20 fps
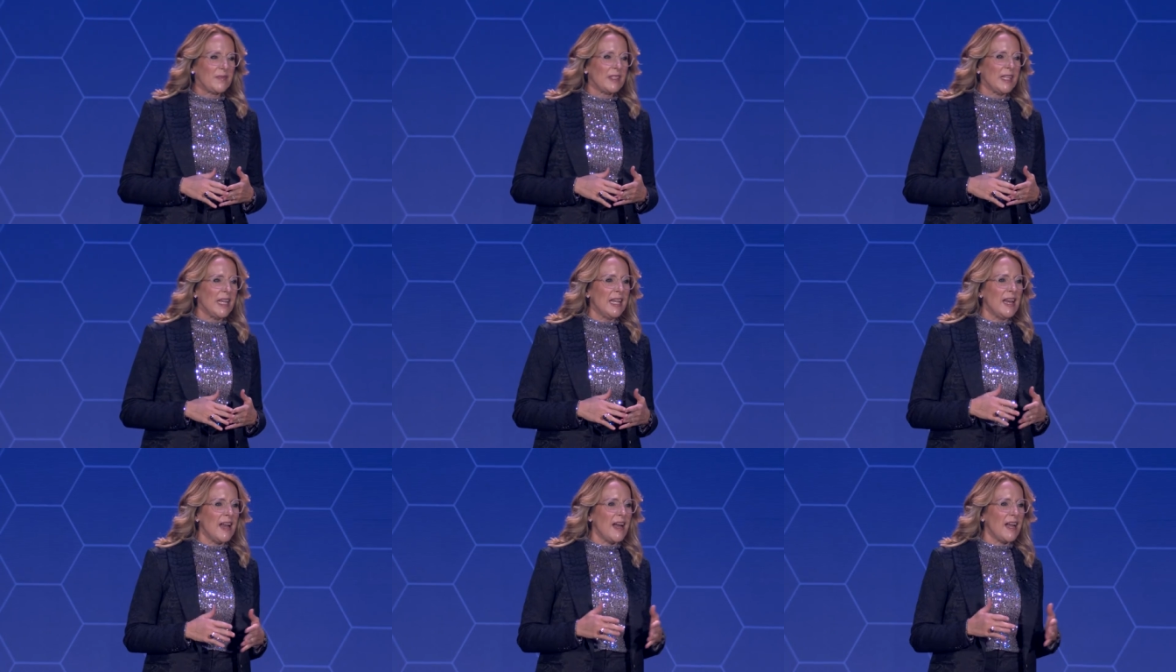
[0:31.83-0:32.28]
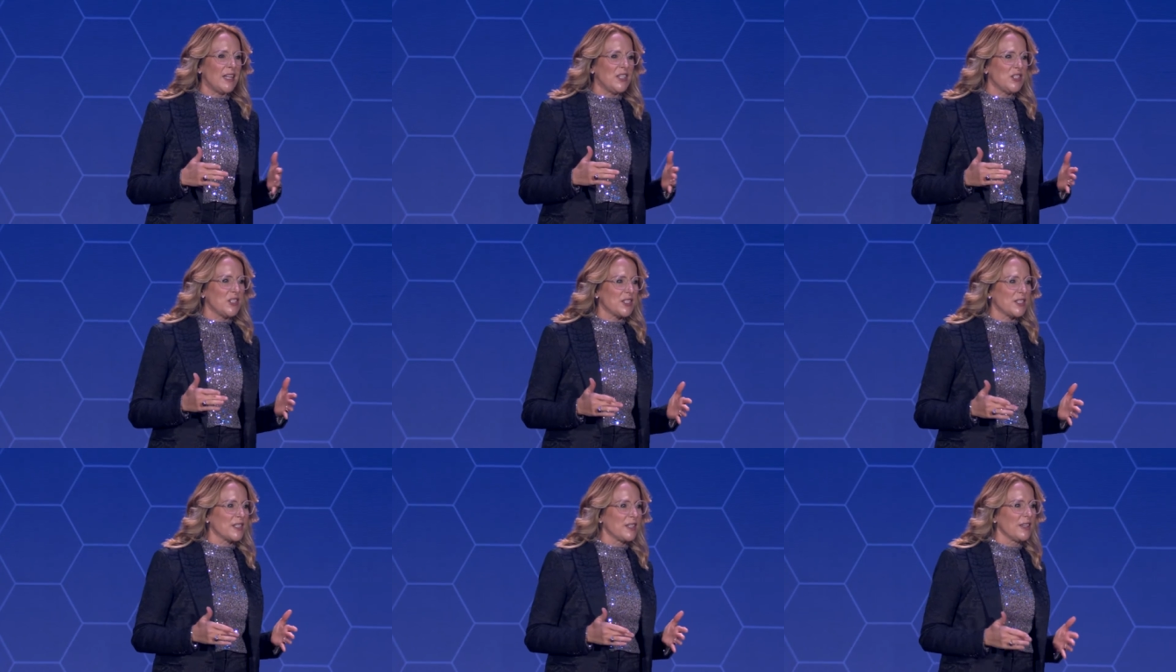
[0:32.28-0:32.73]
And I
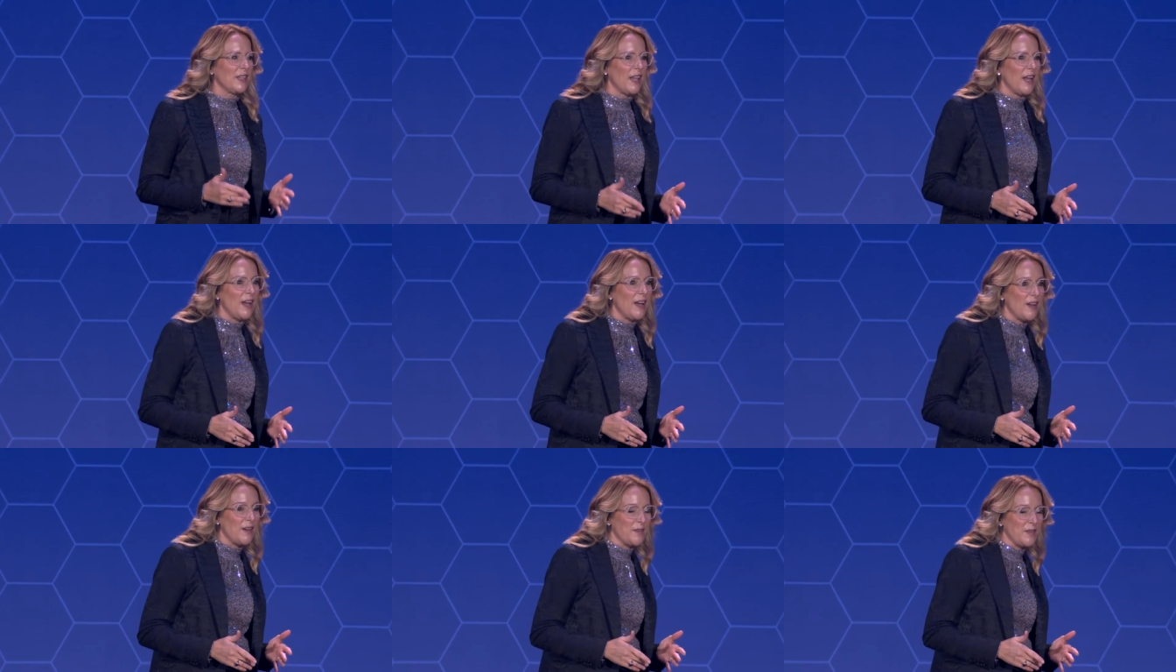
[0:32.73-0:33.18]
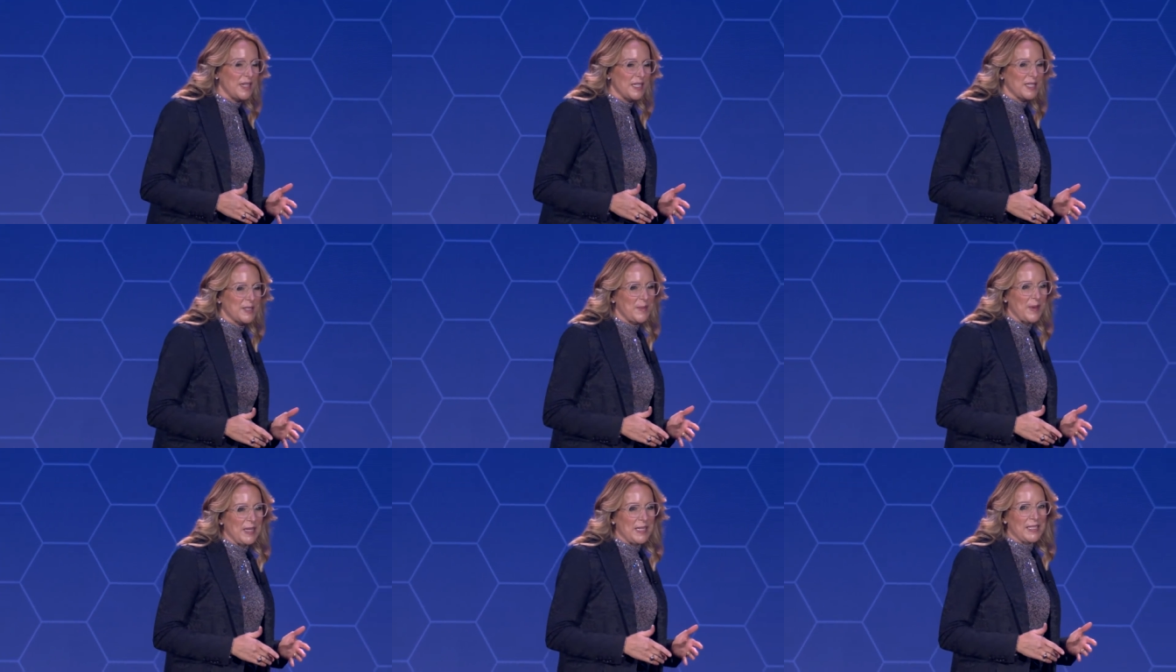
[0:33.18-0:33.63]
just love
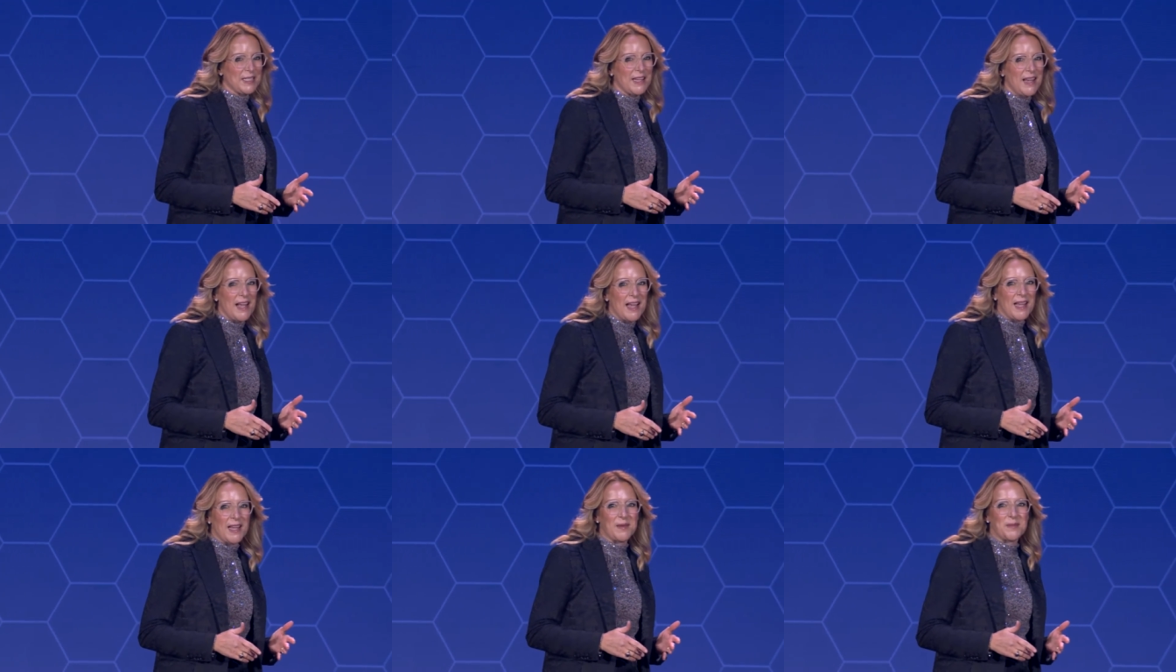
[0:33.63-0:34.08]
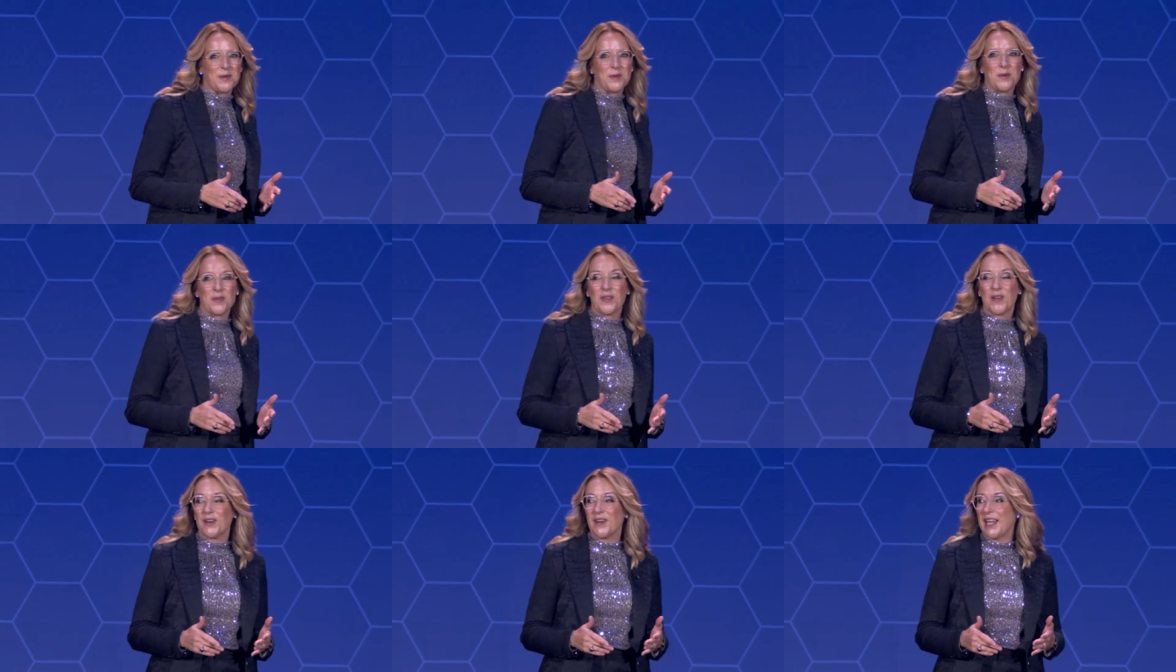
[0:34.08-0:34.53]
spending time
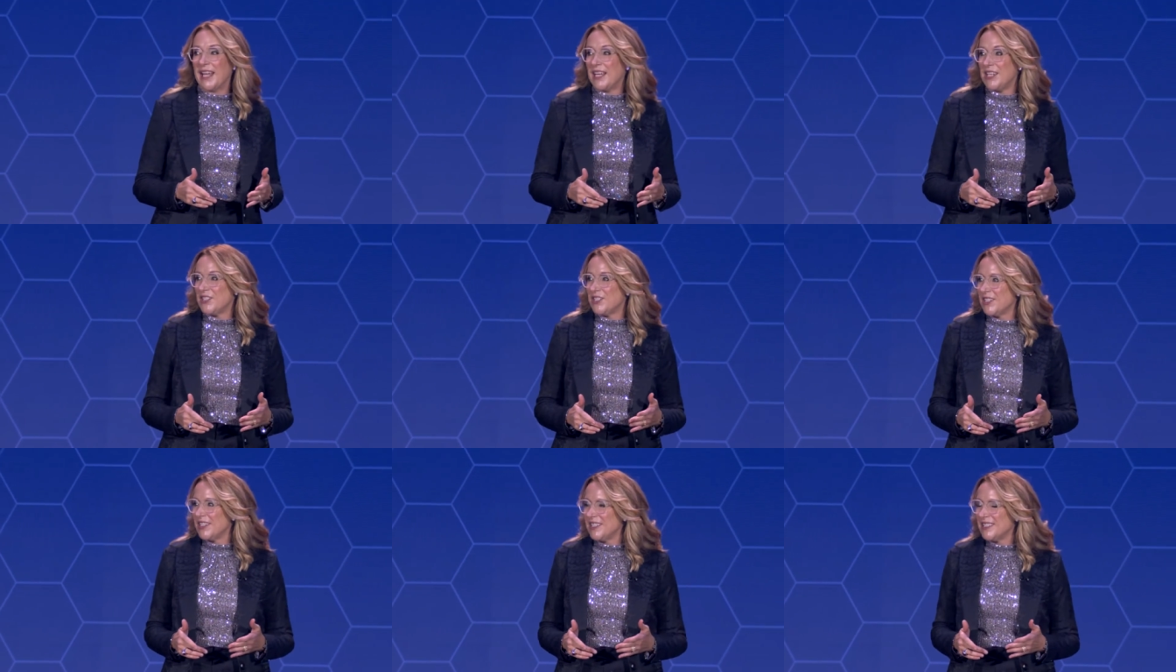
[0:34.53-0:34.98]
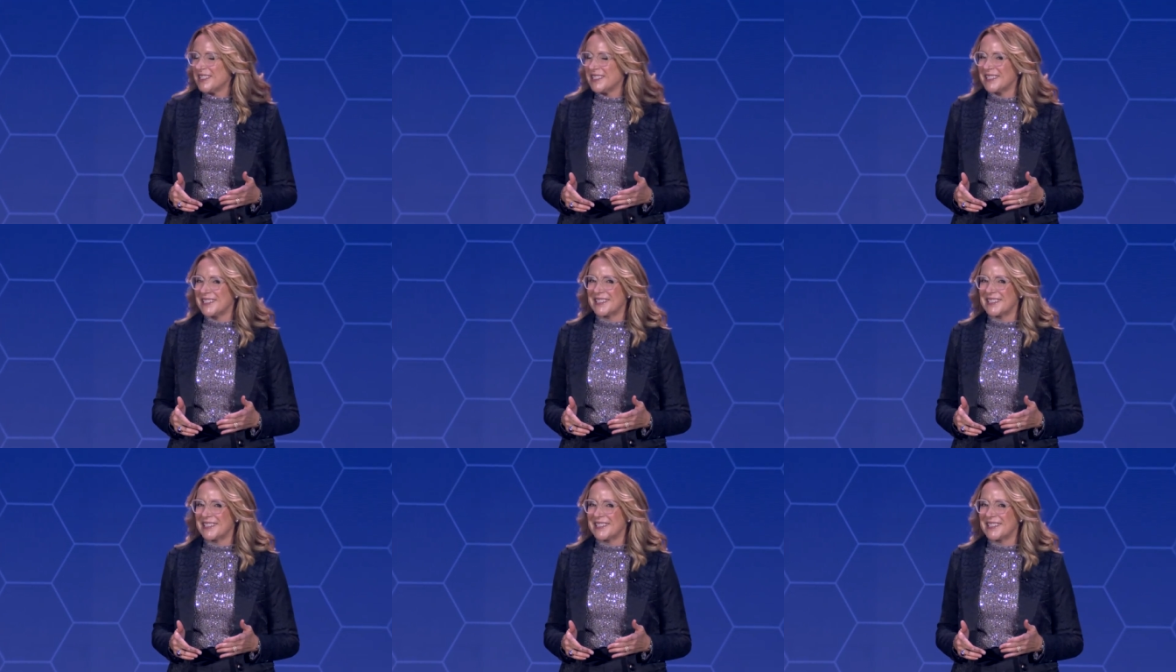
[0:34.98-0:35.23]
with our agents.